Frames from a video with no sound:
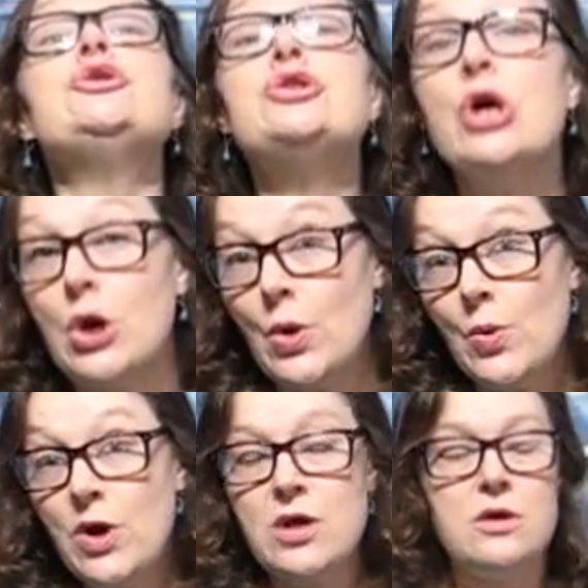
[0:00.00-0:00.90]

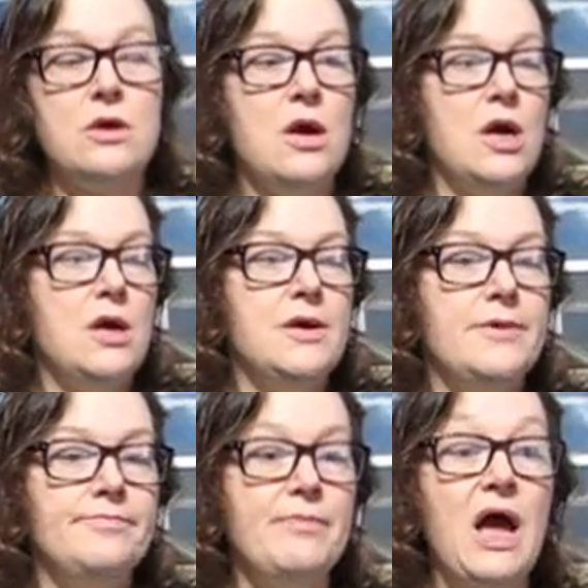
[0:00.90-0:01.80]
So
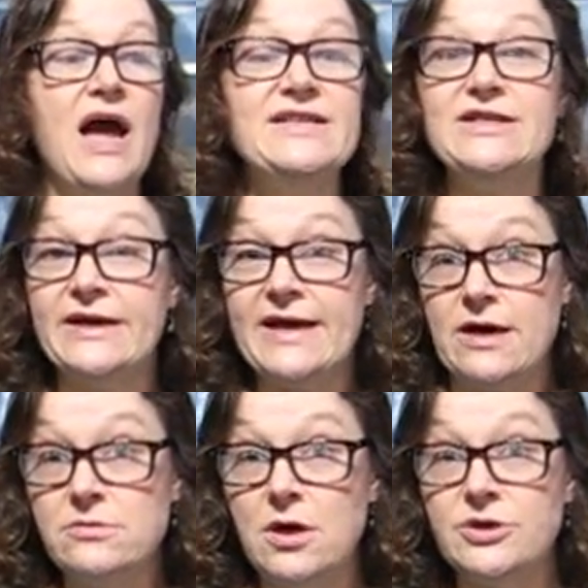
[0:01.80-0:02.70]
I dug it
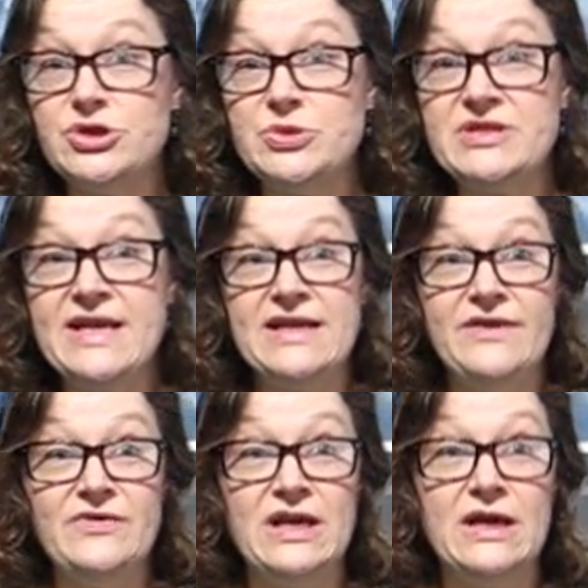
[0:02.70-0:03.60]
out on Tuesday
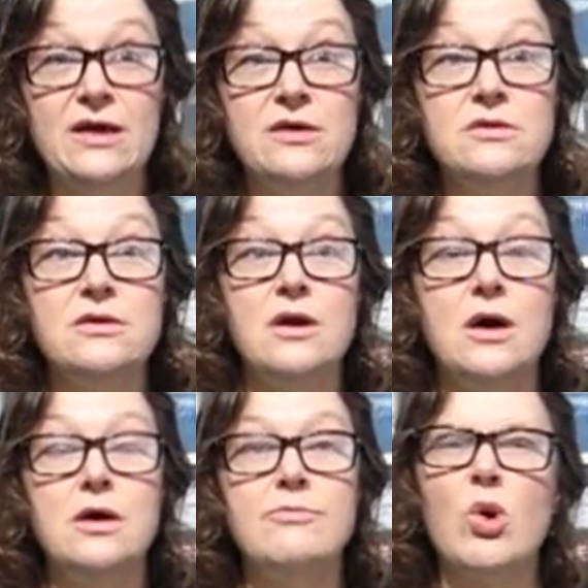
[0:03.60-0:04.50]
evening,
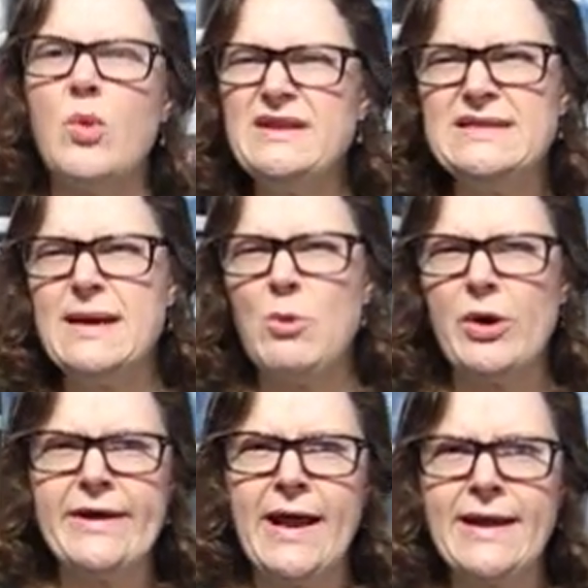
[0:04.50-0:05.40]
or Wednesday
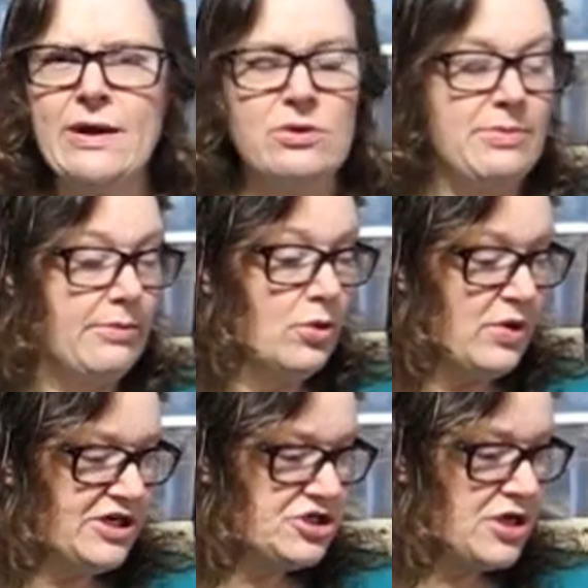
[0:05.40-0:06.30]
morning, I can't remember
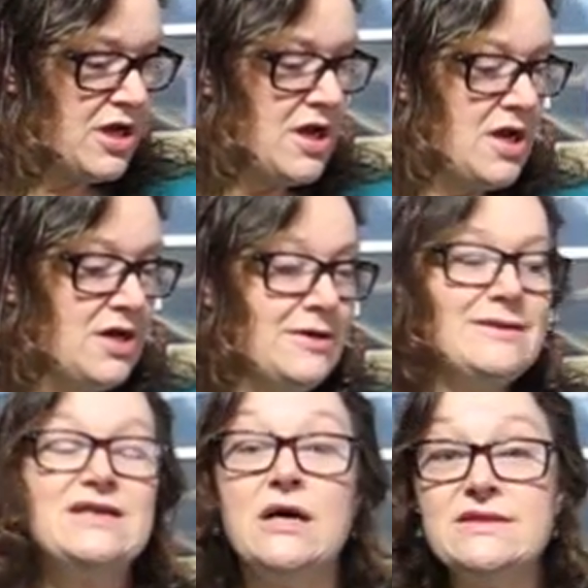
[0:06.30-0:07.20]
which.
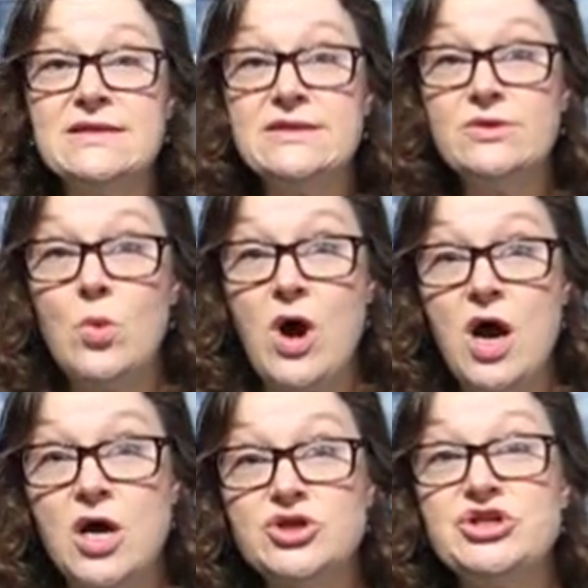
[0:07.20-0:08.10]
Tossed it in the
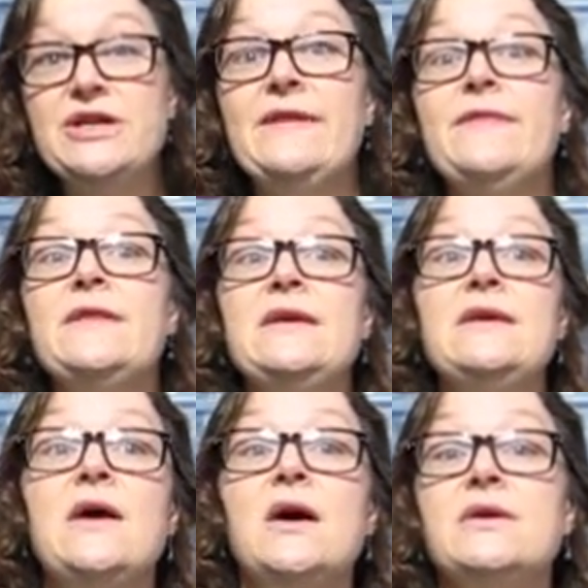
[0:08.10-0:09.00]
wash to get
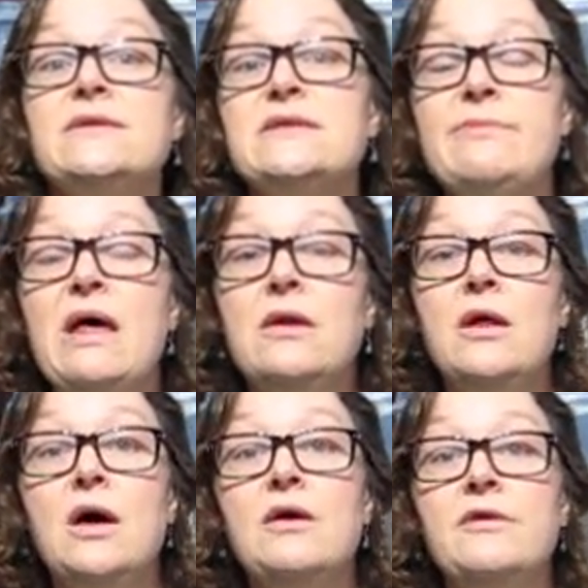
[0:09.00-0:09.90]
the
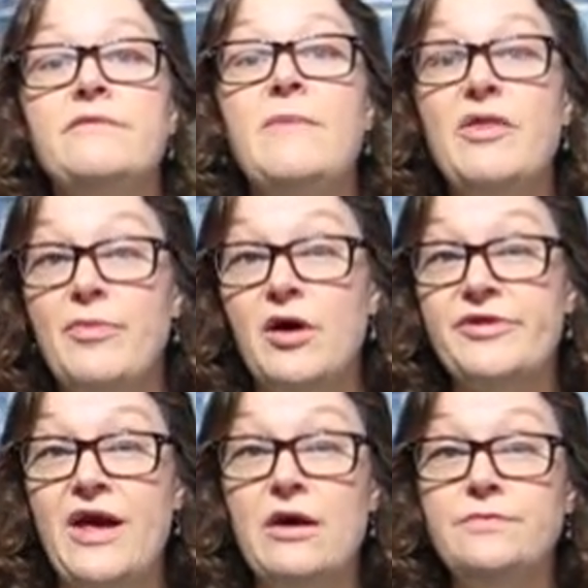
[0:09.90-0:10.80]
smell of
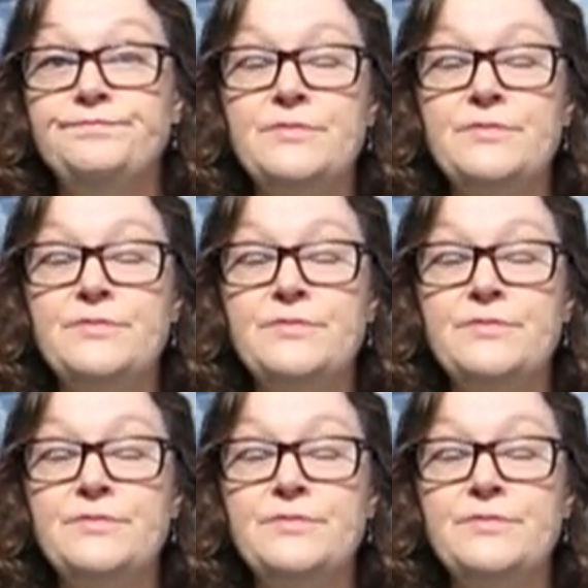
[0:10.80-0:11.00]
mothballs out.